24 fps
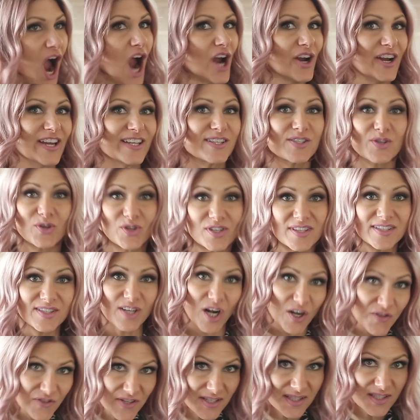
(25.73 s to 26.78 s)
All right, so to
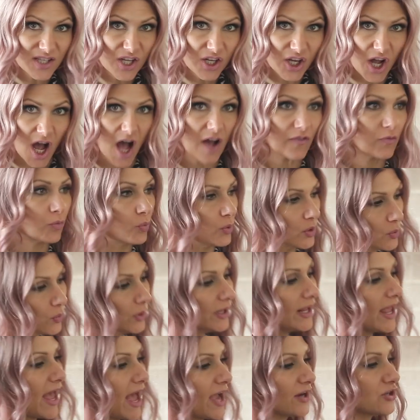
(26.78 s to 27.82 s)
start this look off, we
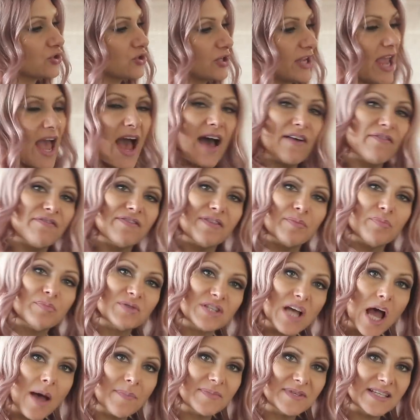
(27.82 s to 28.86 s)
wanna actually have the
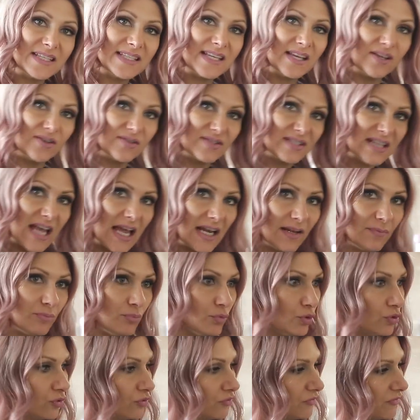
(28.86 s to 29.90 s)
topsy tails kind of
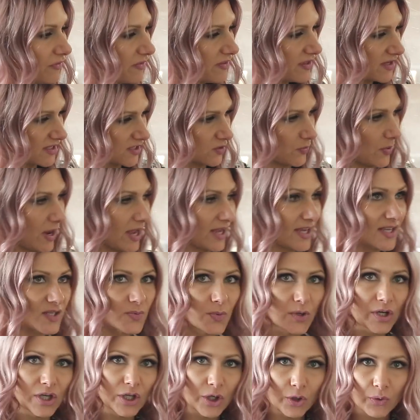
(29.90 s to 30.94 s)
move this way because
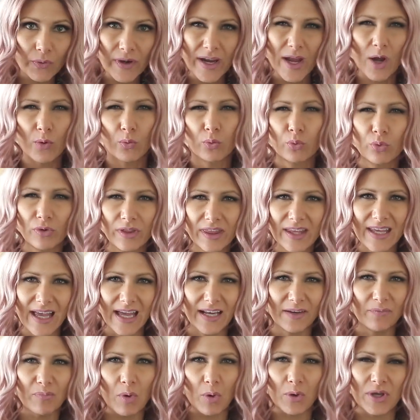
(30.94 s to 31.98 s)
we're gonna create a really
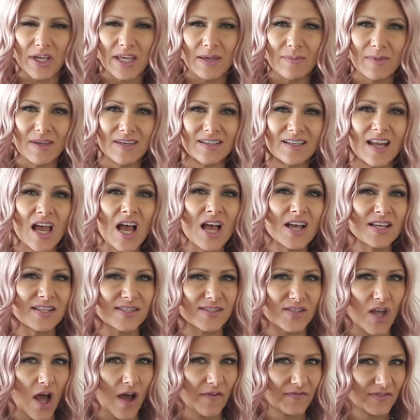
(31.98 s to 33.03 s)
kind of bohemian,
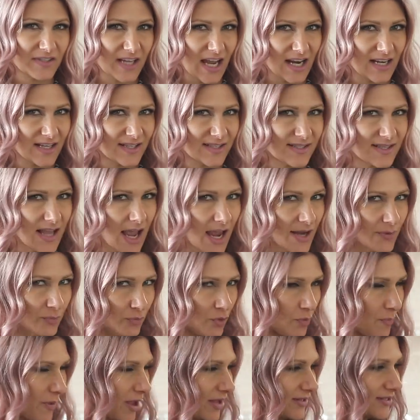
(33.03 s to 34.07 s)
soft kind of side
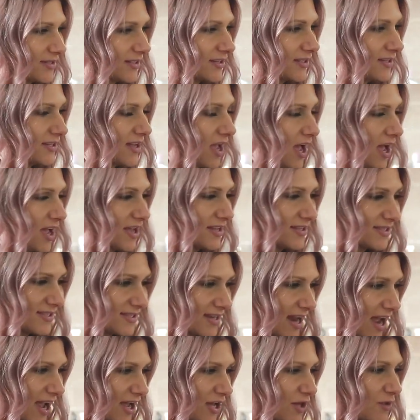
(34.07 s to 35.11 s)
romantic uh,
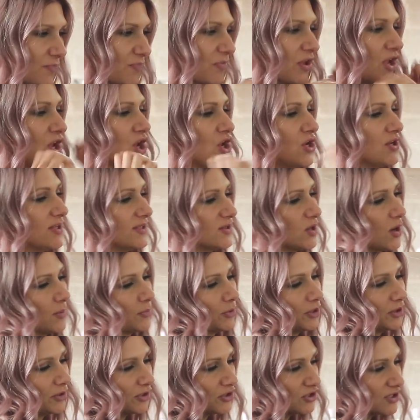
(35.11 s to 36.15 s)
style. So I'm
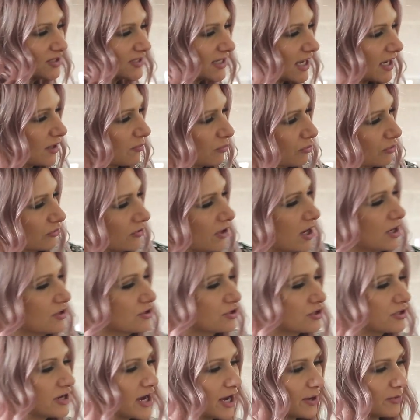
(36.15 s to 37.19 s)
gonna just kind of
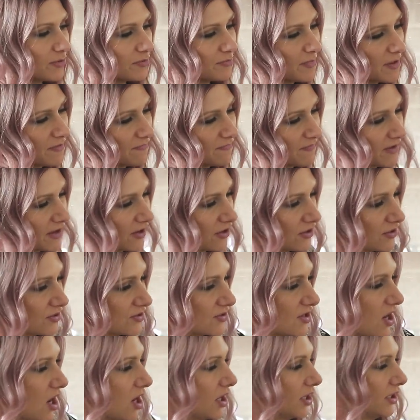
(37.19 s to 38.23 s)
brush her hair with my
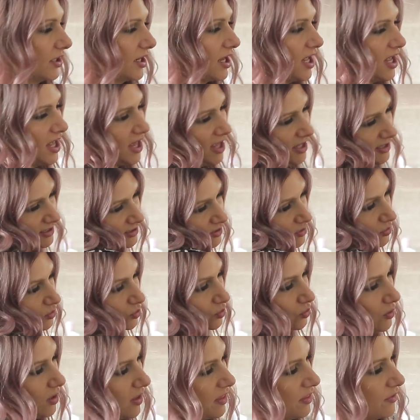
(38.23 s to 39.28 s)
fingers on
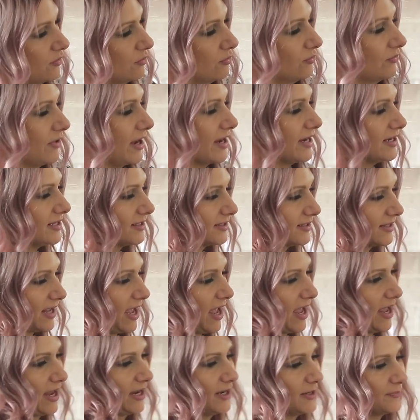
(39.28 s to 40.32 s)
to the right
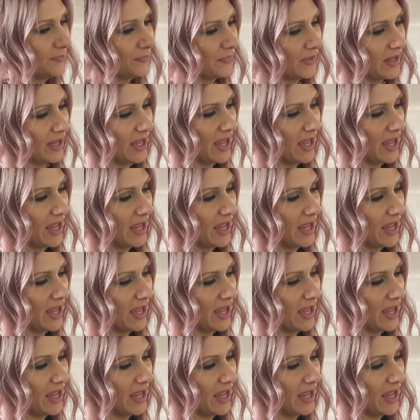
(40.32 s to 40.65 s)
side.